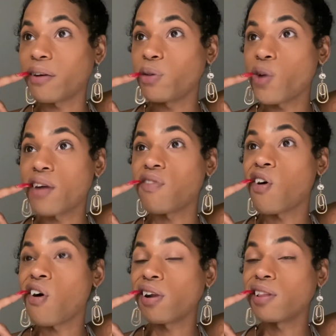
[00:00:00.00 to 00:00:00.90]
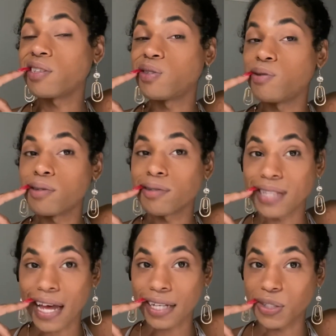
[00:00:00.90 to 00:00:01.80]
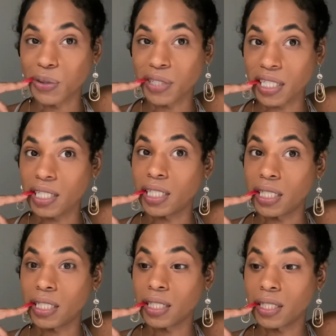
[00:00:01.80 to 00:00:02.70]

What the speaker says: You have all of the tools that you need.